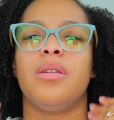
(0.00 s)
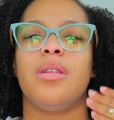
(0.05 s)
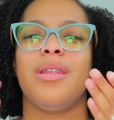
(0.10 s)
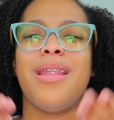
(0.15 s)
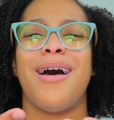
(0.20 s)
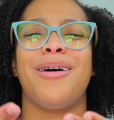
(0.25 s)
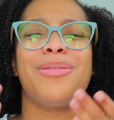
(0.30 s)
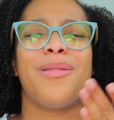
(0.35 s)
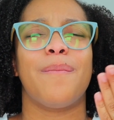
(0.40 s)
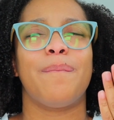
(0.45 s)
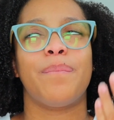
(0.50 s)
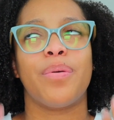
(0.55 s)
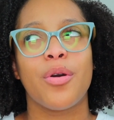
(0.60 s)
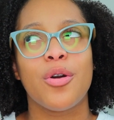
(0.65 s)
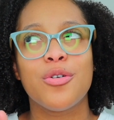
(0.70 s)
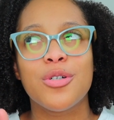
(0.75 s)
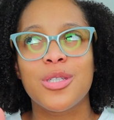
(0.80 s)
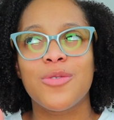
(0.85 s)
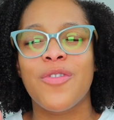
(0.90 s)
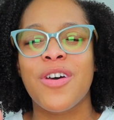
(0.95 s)
Now, the
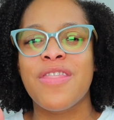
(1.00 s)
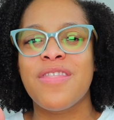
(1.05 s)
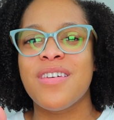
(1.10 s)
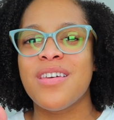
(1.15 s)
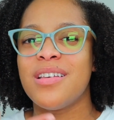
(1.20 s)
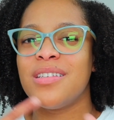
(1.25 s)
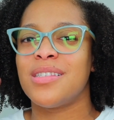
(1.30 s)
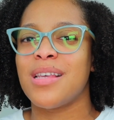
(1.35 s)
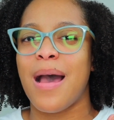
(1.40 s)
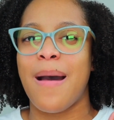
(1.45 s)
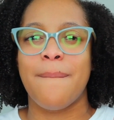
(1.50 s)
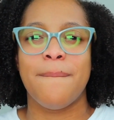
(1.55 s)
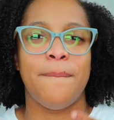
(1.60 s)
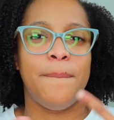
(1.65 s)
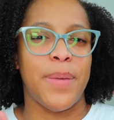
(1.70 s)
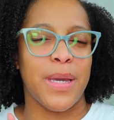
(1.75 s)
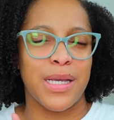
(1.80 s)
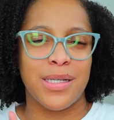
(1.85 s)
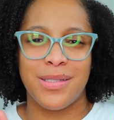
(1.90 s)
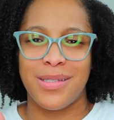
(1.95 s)
pros for this are
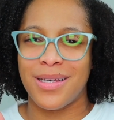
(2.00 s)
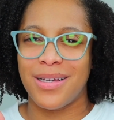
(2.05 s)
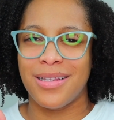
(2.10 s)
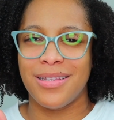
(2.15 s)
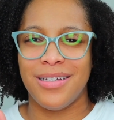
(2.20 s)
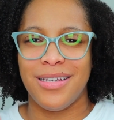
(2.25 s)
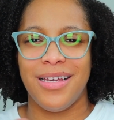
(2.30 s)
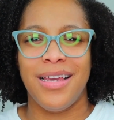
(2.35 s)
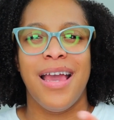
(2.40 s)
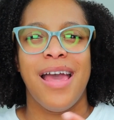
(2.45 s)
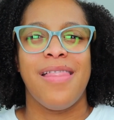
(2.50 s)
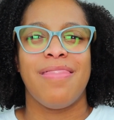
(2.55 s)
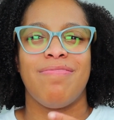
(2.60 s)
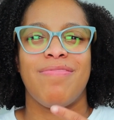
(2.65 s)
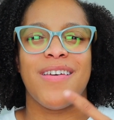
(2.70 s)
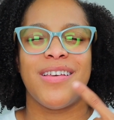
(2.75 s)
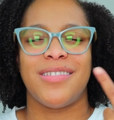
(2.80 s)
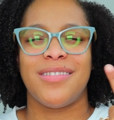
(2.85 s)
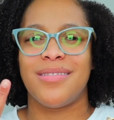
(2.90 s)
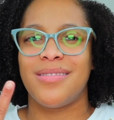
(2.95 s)
basically
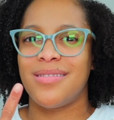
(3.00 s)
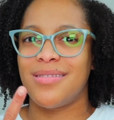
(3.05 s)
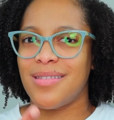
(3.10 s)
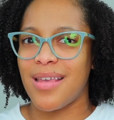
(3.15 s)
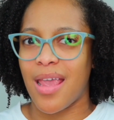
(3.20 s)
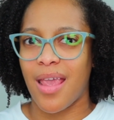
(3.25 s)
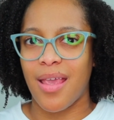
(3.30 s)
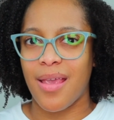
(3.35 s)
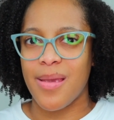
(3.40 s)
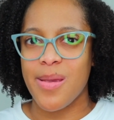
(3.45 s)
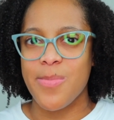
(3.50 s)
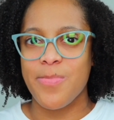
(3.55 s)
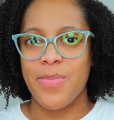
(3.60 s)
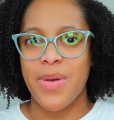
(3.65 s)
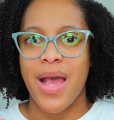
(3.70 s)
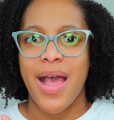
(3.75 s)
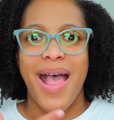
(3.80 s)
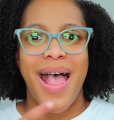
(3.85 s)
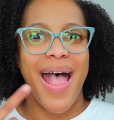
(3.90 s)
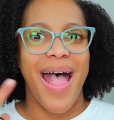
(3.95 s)
the
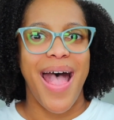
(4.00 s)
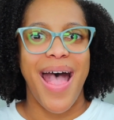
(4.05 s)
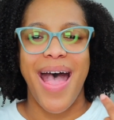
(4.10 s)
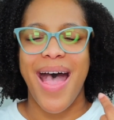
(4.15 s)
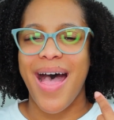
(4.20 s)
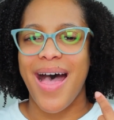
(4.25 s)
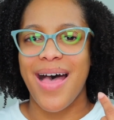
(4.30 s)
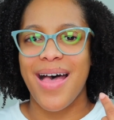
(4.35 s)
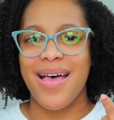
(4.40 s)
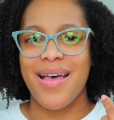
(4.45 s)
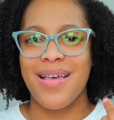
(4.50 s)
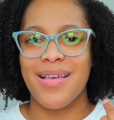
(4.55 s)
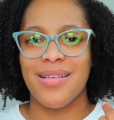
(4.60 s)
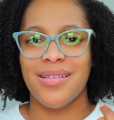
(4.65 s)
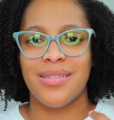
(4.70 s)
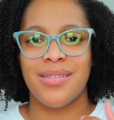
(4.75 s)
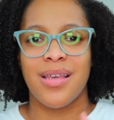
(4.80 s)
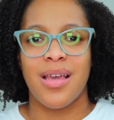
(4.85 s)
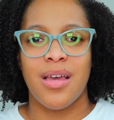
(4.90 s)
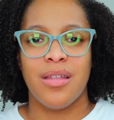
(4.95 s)
same
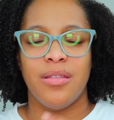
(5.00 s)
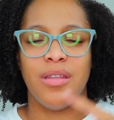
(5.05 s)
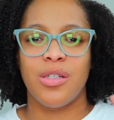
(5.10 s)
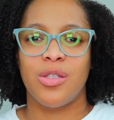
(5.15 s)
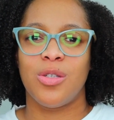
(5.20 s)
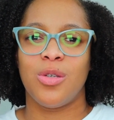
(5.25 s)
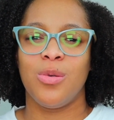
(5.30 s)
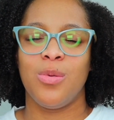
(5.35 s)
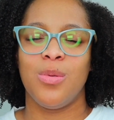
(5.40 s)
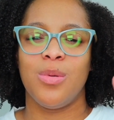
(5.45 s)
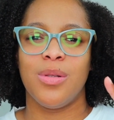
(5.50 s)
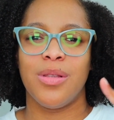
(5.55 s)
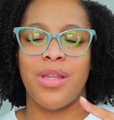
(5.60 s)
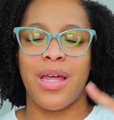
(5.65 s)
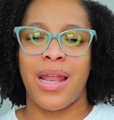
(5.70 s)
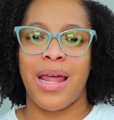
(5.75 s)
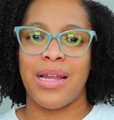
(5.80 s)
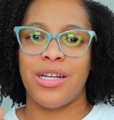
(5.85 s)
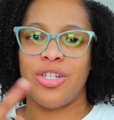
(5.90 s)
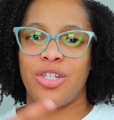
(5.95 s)
as the tool
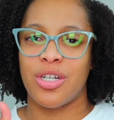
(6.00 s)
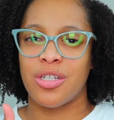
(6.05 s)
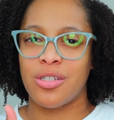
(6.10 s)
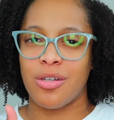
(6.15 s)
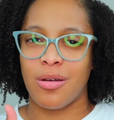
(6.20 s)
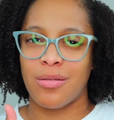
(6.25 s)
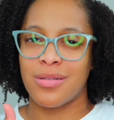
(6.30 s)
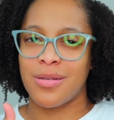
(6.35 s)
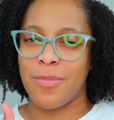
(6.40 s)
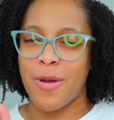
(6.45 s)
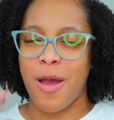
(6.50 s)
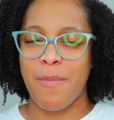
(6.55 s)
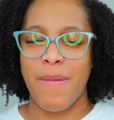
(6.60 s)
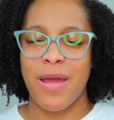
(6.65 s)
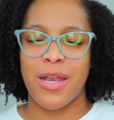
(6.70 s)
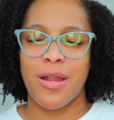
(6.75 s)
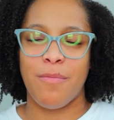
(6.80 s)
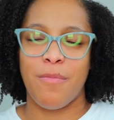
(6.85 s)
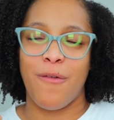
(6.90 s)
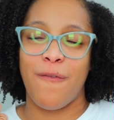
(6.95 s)
that I just talked about,
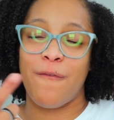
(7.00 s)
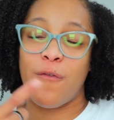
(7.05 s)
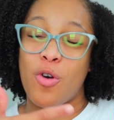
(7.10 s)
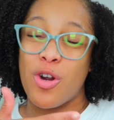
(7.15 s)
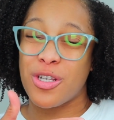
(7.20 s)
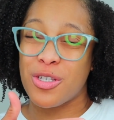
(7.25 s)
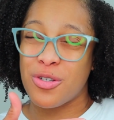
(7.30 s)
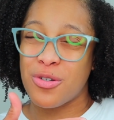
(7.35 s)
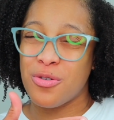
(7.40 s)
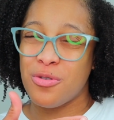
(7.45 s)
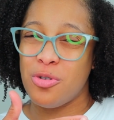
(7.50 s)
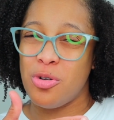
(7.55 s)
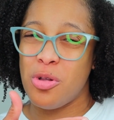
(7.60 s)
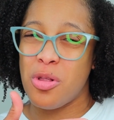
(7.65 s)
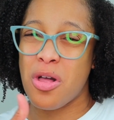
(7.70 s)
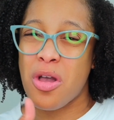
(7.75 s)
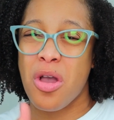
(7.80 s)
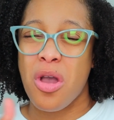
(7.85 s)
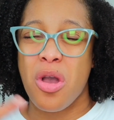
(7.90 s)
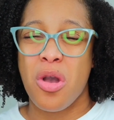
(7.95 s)
my number 4
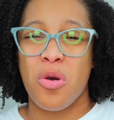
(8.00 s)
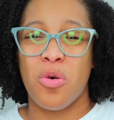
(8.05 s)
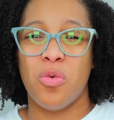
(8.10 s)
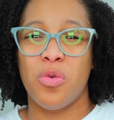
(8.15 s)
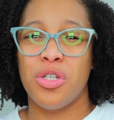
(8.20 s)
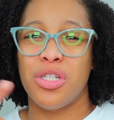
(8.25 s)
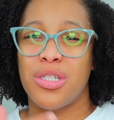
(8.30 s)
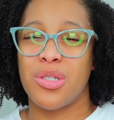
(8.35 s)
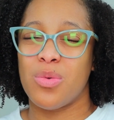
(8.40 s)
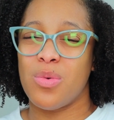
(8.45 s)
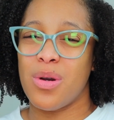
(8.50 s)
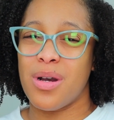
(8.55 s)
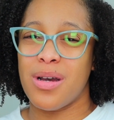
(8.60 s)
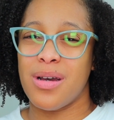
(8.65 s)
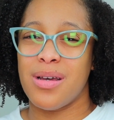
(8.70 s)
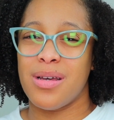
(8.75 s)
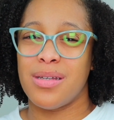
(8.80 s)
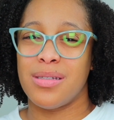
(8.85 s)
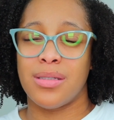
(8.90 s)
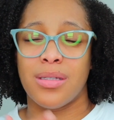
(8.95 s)
tool, which
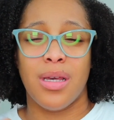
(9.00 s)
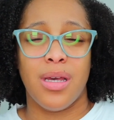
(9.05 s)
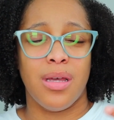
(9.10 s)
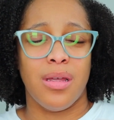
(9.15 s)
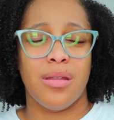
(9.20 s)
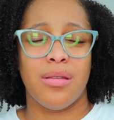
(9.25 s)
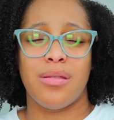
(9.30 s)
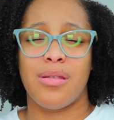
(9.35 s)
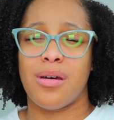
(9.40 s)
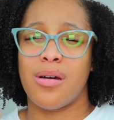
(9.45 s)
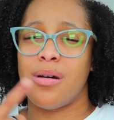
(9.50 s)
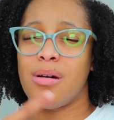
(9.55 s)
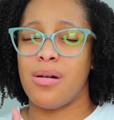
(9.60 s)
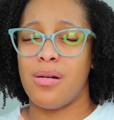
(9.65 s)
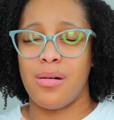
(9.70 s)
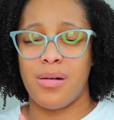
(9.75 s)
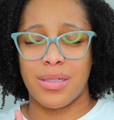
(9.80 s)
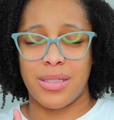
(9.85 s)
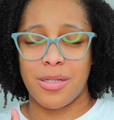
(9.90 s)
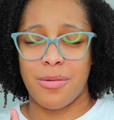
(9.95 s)
was the
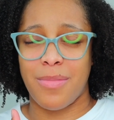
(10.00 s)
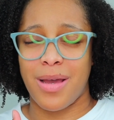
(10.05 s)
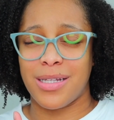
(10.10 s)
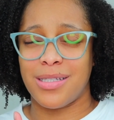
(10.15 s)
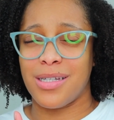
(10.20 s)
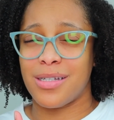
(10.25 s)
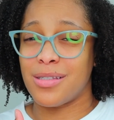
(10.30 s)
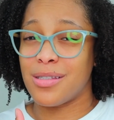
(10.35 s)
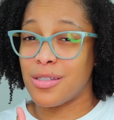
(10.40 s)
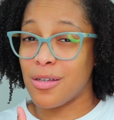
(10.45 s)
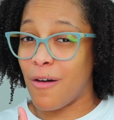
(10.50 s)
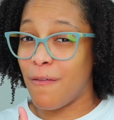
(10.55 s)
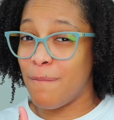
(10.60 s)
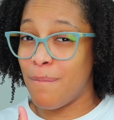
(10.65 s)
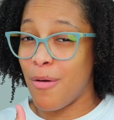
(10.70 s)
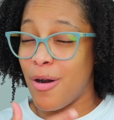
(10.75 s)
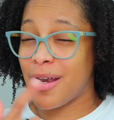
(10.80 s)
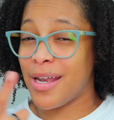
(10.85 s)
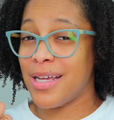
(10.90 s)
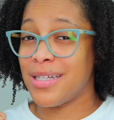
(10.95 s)
automatic
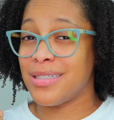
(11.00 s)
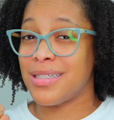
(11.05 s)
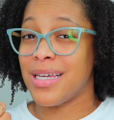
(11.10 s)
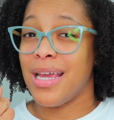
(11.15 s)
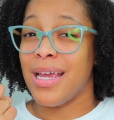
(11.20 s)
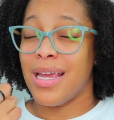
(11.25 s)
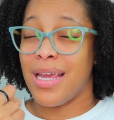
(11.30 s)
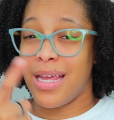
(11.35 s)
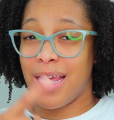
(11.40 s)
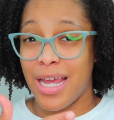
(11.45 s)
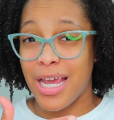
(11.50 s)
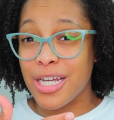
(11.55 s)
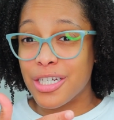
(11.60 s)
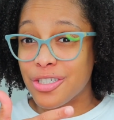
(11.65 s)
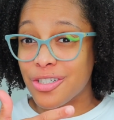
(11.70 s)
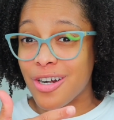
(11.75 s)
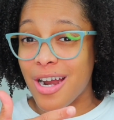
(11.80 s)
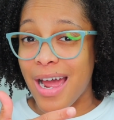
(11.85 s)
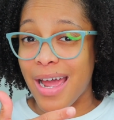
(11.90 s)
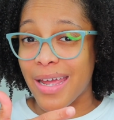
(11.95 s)
soft bonnet hair
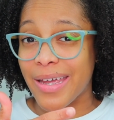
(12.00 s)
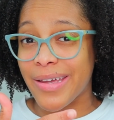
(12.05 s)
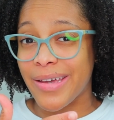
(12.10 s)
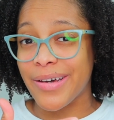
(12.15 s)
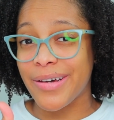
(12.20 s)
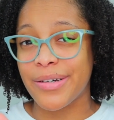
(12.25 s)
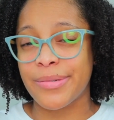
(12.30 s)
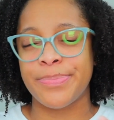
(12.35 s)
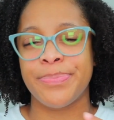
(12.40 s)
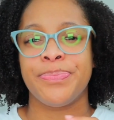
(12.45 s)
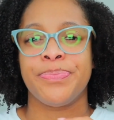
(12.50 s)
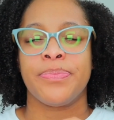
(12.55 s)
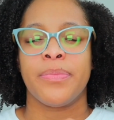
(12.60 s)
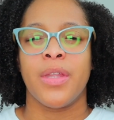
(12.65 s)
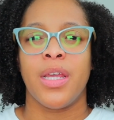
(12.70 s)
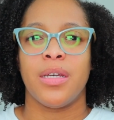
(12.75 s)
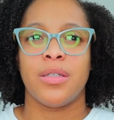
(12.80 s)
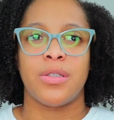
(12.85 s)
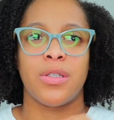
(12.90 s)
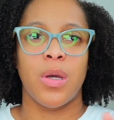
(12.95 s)
dryer.
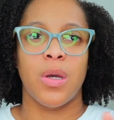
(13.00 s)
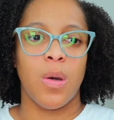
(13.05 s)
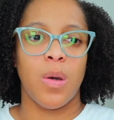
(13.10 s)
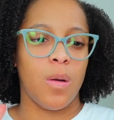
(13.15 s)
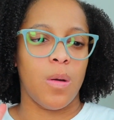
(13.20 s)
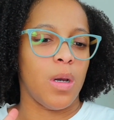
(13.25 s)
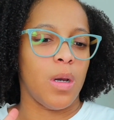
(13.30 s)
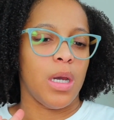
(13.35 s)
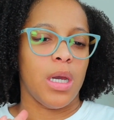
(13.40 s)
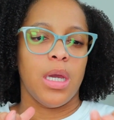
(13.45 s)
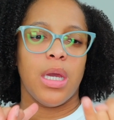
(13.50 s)
So